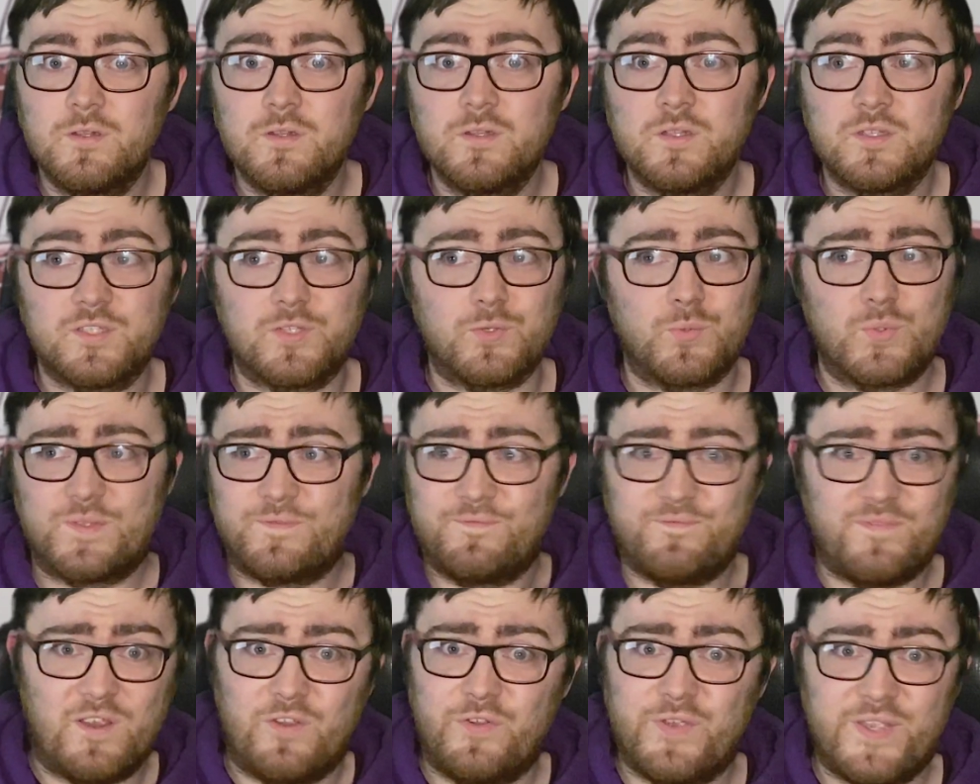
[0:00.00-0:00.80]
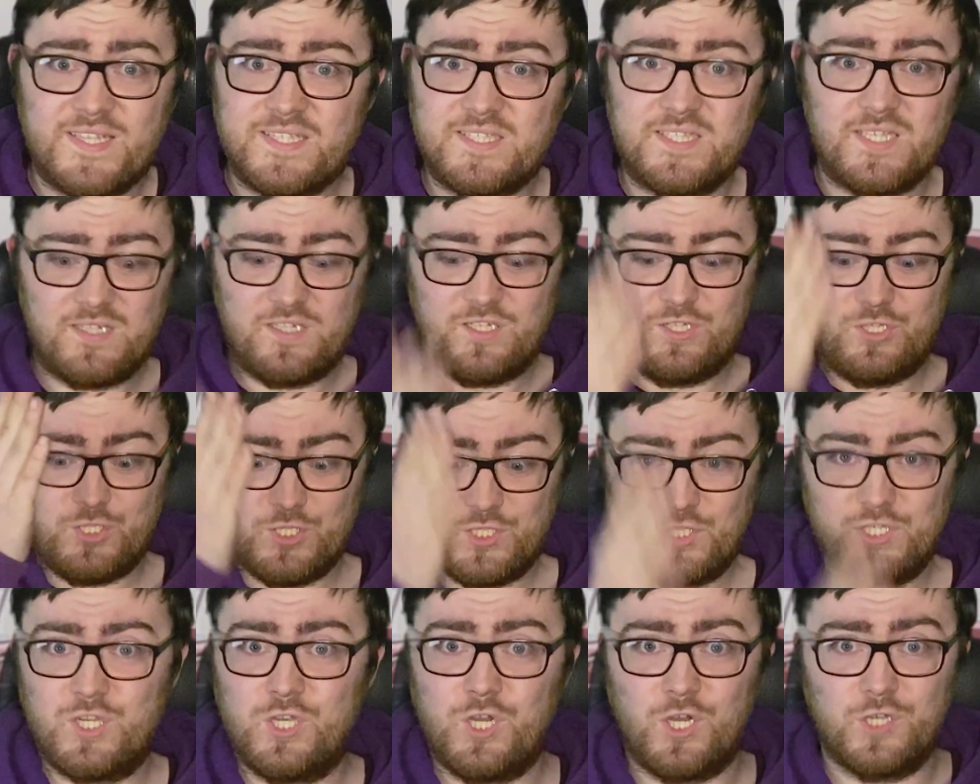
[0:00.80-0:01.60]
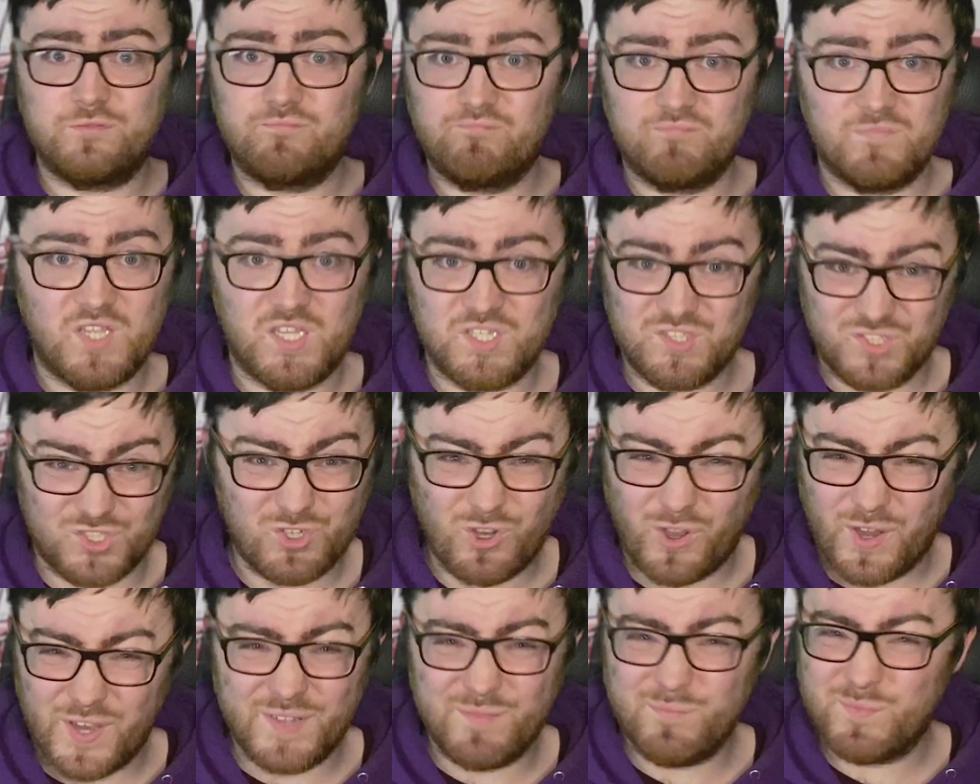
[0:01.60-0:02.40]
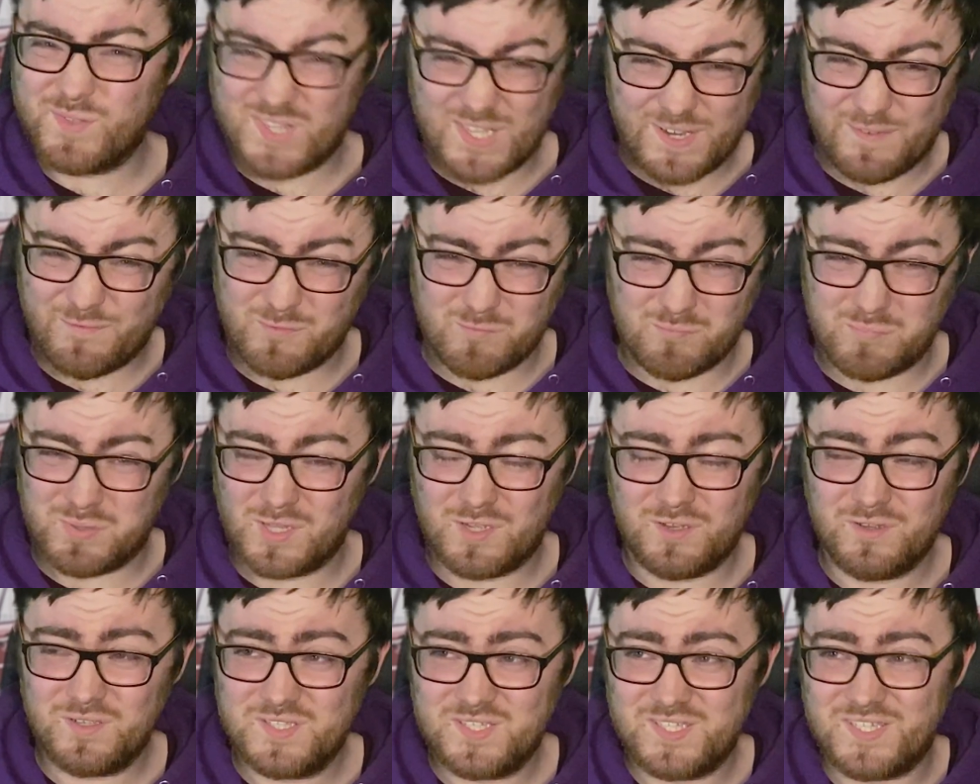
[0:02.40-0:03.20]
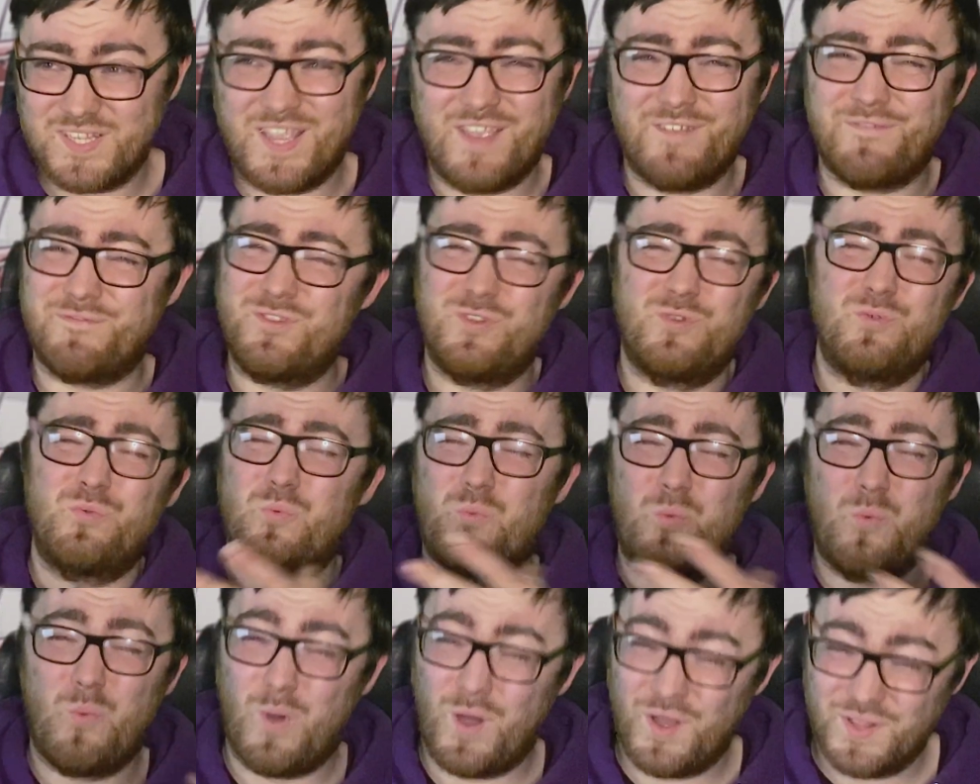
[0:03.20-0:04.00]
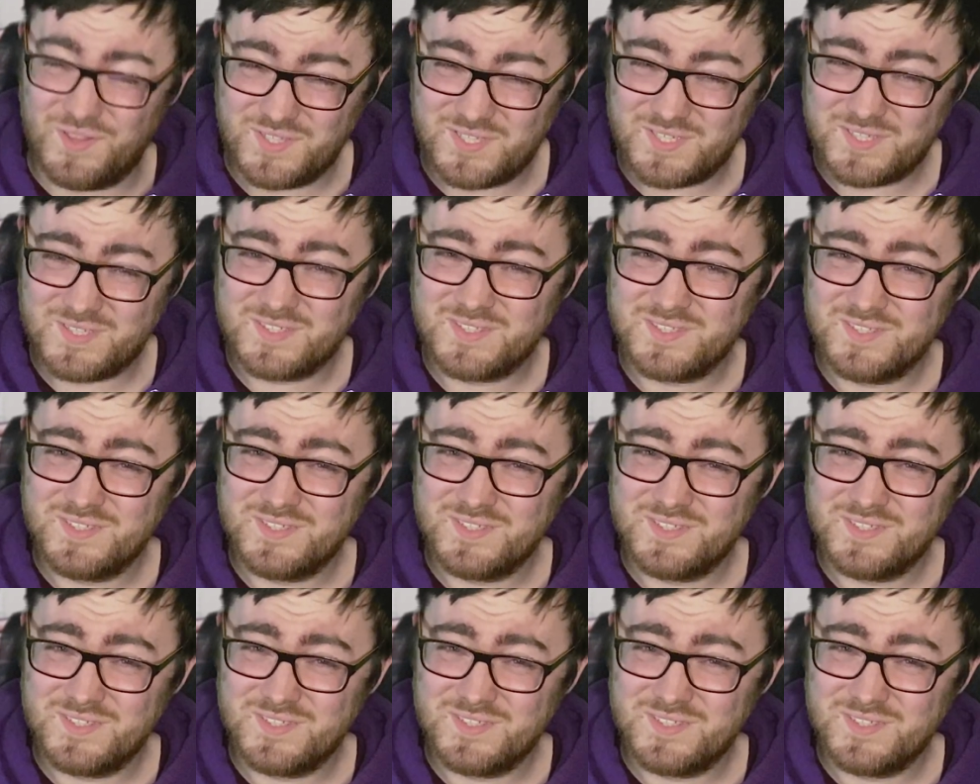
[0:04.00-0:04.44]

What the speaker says: So it's very easy to just cut and join with different plugs if you want.